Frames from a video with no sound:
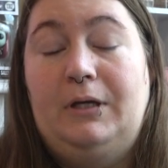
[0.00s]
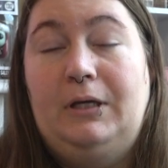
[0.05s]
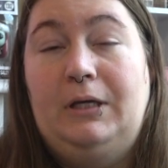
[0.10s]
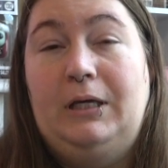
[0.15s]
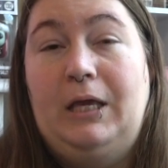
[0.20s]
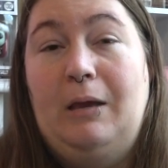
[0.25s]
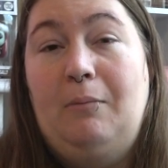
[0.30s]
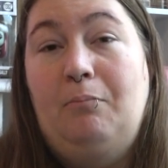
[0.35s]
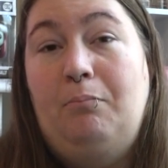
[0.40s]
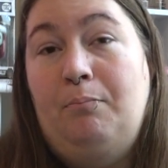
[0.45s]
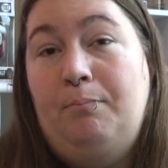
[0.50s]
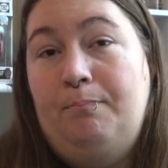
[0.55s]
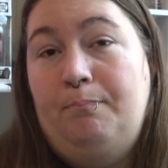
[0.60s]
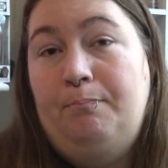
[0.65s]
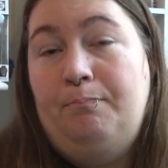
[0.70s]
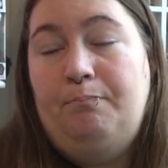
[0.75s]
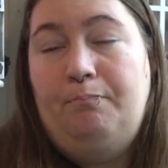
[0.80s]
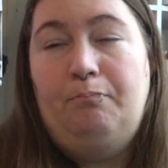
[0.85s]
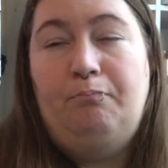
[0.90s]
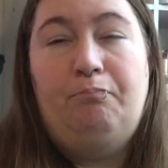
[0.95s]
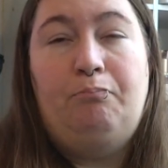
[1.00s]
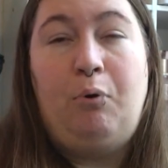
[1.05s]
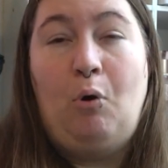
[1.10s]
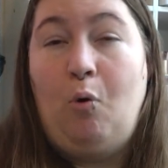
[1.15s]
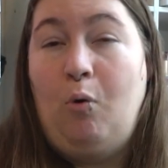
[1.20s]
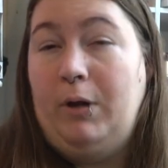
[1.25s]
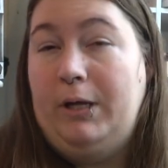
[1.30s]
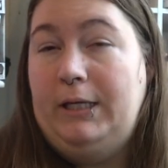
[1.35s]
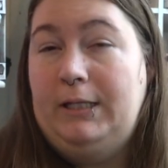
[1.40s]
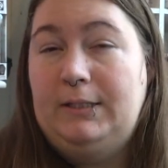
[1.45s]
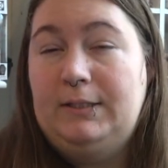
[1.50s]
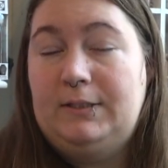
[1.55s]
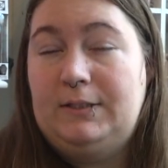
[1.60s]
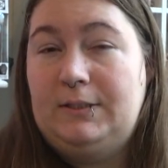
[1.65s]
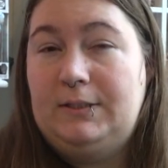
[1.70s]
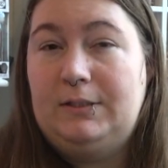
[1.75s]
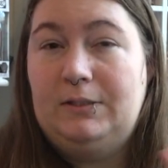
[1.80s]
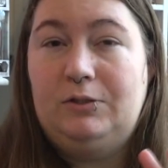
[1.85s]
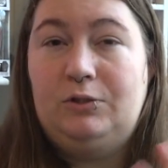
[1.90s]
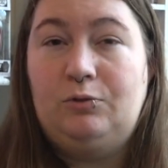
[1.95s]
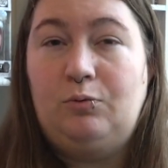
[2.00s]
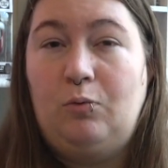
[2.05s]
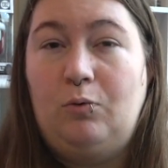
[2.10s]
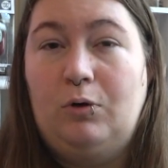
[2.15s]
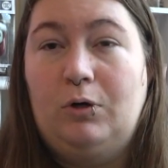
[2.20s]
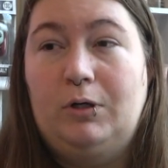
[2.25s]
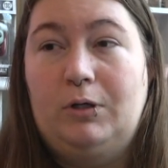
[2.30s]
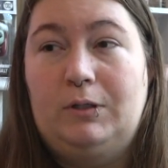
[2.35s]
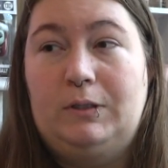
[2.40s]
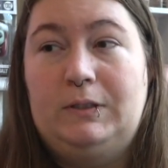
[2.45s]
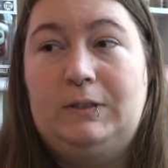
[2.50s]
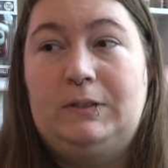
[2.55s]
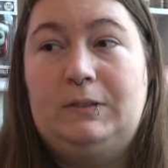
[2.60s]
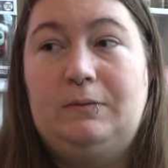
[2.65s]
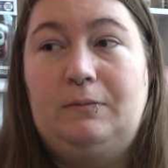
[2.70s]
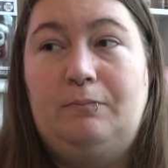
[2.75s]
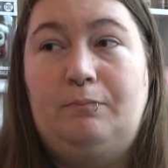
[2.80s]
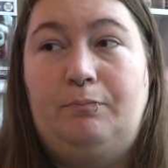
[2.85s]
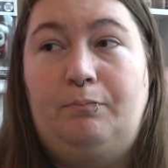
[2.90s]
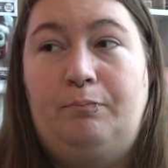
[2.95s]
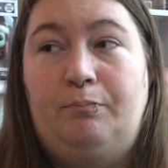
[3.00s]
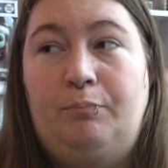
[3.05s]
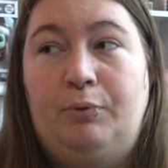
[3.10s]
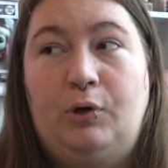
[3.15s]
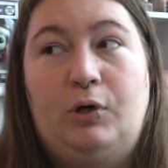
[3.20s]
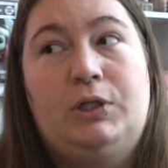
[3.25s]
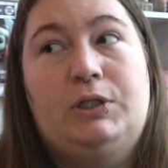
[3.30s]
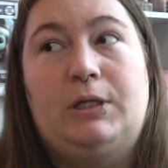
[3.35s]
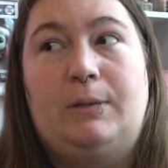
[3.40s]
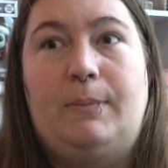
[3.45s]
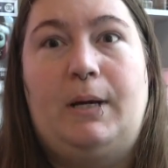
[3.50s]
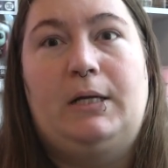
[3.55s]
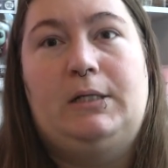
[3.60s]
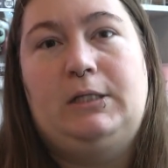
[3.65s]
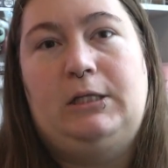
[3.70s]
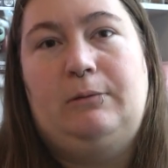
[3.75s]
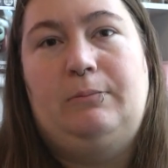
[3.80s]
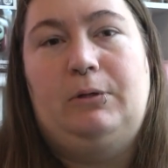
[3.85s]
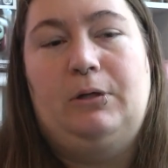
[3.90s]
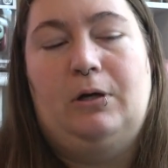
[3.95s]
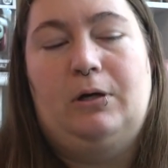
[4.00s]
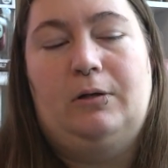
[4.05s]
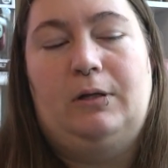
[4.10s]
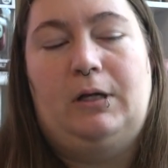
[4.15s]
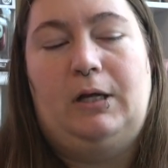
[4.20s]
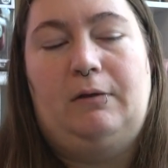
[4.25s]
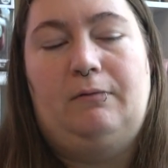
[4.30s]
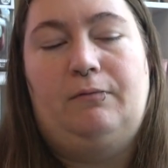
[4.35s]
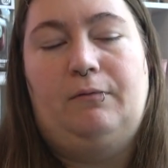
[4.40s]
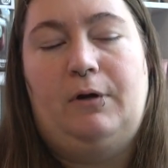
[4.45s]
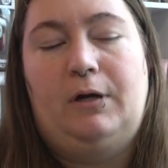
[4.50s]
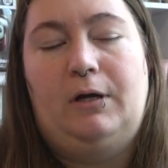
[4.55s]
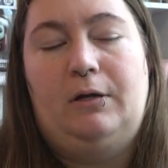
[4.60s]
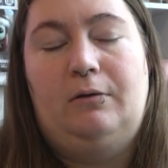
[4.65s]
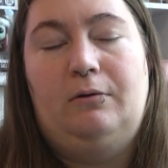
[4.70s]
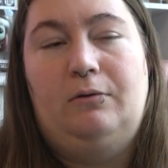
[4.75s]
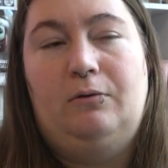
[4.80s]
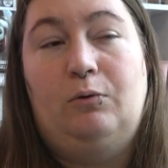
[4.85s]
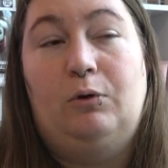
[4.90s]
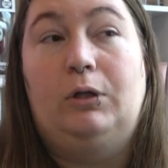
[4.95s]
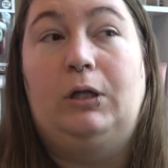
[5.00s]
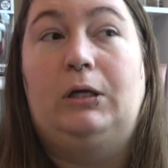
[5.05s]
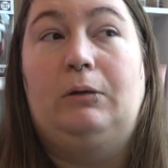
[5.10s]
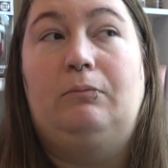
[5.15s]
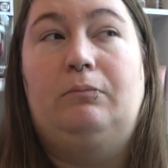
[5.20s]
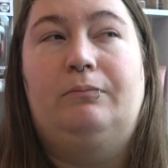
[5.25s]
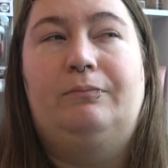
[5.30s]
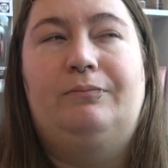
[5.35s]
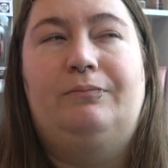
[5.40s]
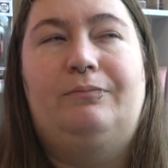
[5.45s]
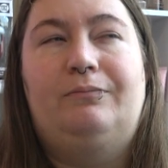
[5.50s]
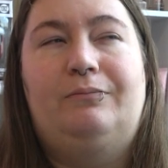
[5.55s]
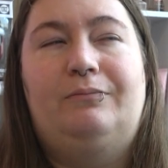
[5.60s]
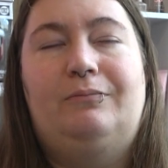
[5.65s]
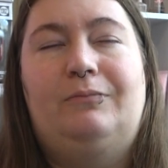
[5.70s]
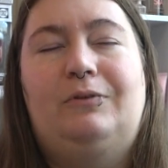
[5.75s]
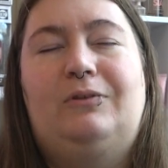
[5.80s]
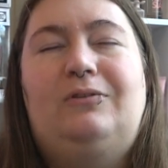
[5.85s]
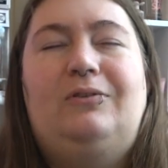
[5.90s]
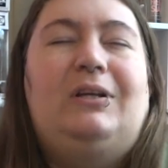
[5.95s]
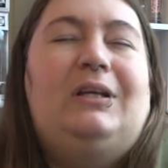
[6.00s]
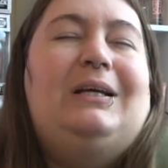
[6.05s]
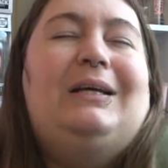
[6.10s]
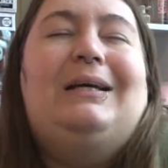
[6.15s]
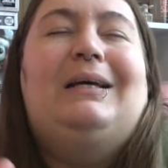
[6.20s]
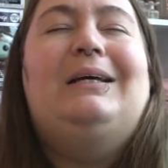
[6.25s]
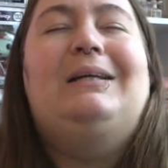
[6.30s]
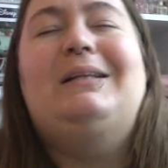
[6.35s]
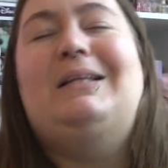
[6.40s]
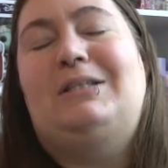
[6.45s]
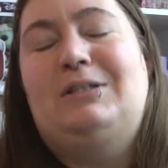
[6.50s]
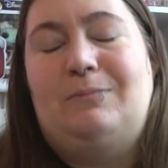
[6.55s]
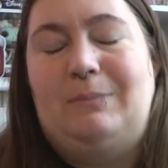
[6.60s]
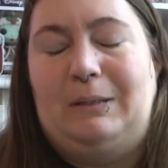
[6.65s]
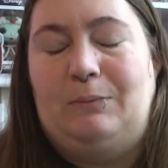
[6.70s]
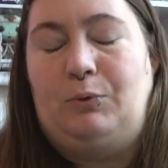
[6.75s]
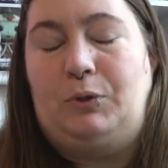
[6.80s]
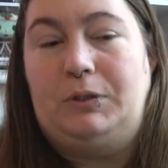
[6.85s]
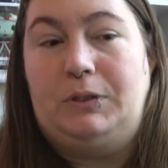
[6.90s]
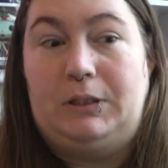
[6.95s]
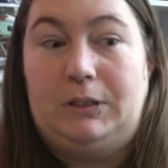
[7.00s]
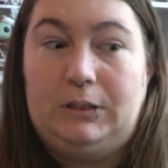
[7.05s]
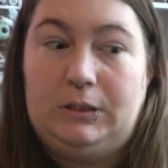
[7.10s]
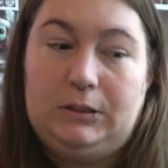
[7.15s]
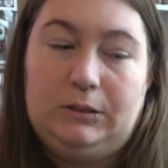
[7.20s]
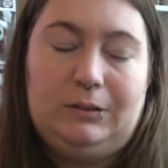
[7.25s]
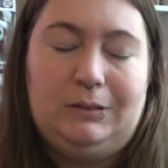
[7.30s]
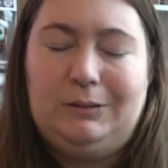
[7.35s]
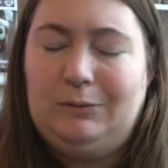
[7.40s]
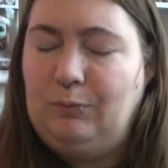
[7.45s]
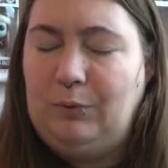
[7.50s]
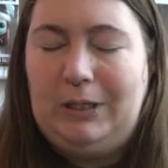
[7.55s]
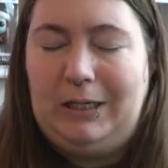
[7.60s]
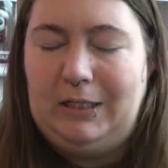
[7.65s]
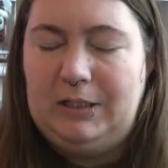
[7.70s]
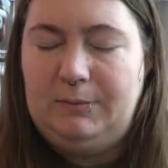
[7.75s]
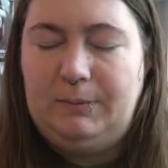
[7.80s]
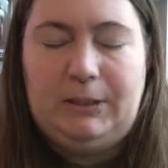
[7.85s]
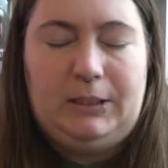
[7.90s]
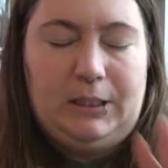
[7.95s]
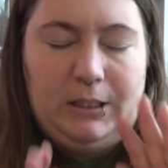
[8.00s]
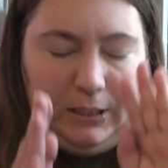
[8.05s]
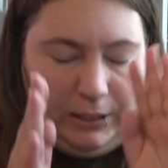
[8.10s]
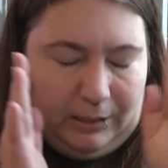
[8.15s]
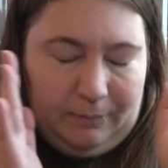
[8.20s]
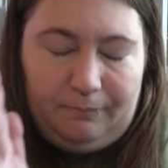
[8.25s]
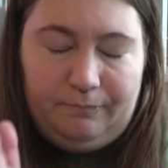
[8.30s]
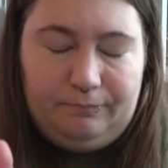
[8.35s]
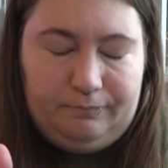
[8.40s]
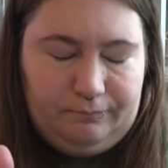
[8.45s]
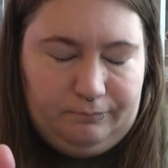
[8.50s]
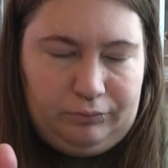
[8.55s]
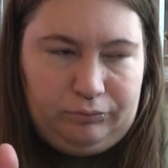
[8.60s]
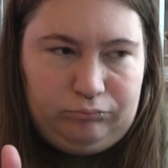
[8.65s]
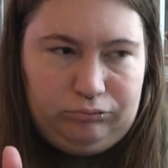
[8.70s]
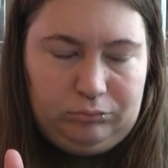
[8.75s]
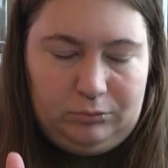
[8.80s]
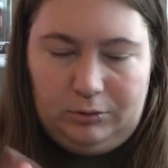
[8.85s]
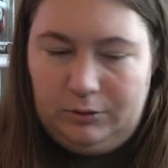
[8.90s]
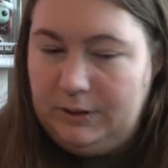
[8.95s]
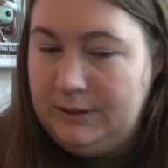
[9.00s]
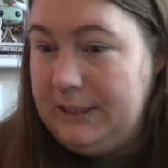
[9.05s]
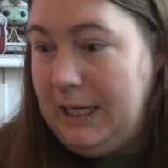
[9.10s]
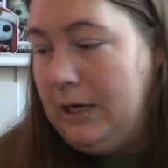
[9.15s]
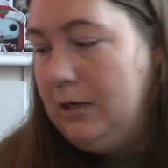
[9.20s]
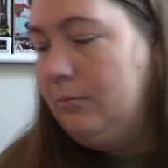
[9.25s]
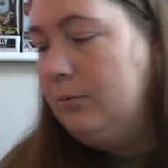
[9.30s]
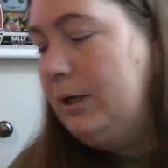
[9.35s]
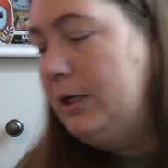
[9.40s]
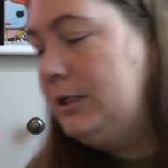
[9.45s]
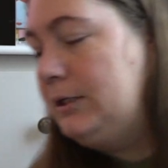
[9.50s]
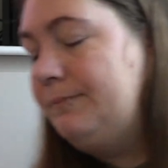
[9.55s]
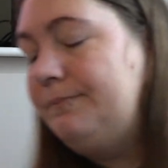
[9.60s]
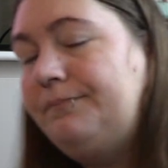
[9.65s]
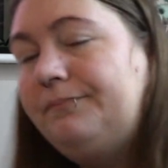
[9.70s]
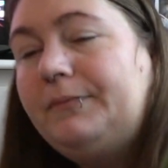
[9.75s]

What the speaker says: get points towards books on my TBR that I've read. Or like, this will make more sense when I explain it. I'm scatterbrained.